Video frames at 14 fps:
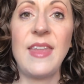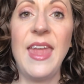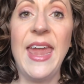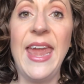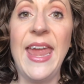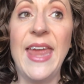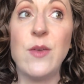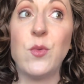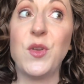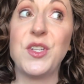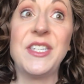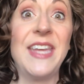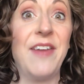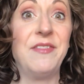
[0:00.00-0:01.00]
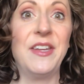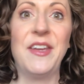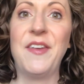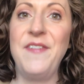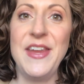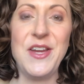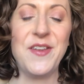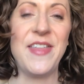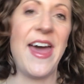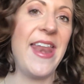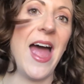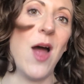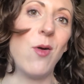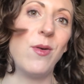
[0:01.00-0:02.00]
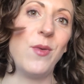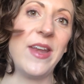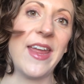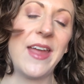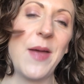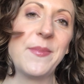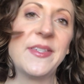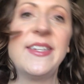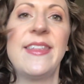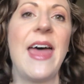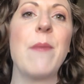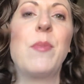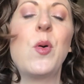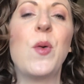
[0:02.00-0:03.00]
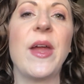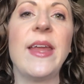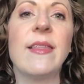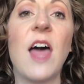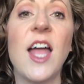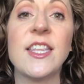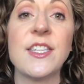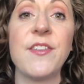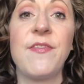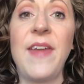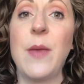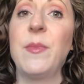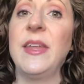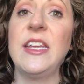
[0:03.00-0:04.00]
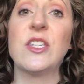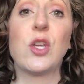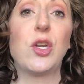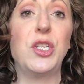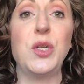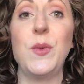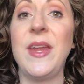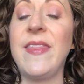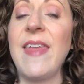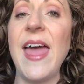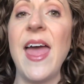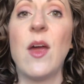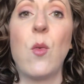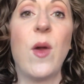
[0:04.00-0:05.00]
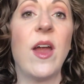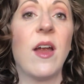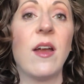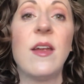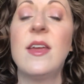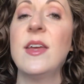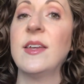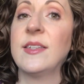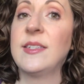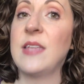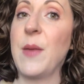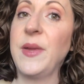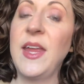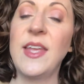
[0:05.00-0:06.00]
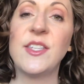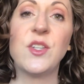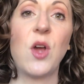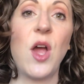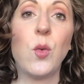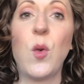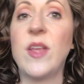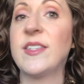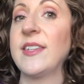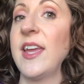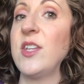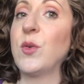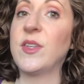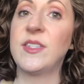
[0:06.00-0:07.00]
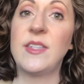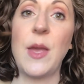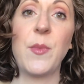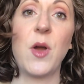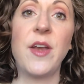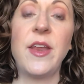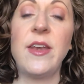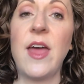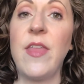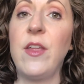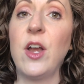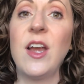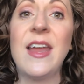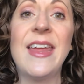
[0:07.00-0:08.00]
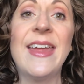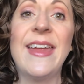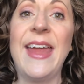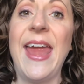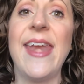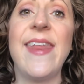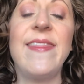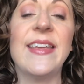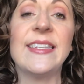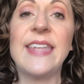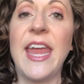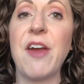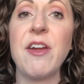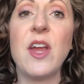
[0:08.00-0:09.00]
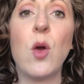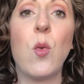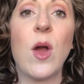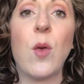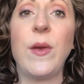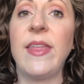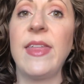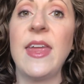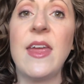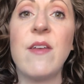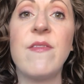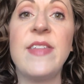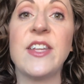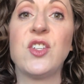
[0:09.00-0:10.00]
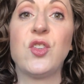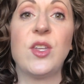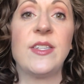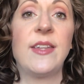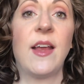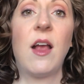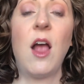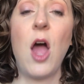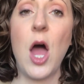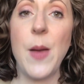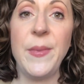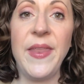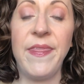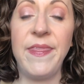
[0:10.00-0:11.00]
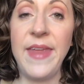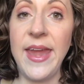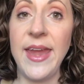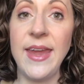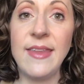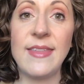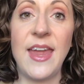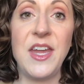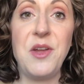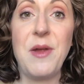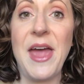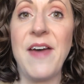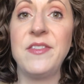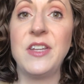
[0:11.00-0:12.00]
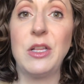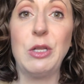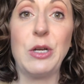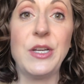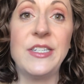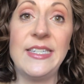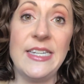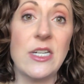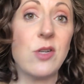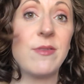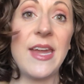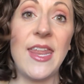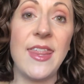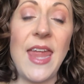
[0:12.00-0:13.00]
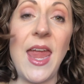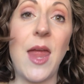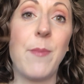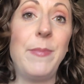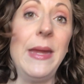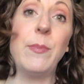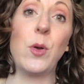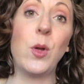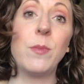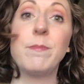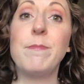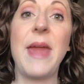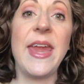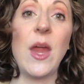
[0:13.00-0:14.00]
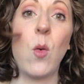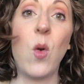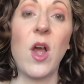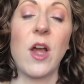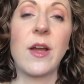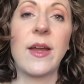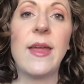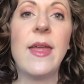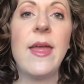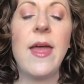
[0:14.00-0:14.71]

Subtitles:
And we'll just have to figure that out when it comes to that point. Lots of families are doing that, where some kids are on one schedule, some are on another. And in this area where we live, that's just a common thing that you have to learn to deal with, and people make it work.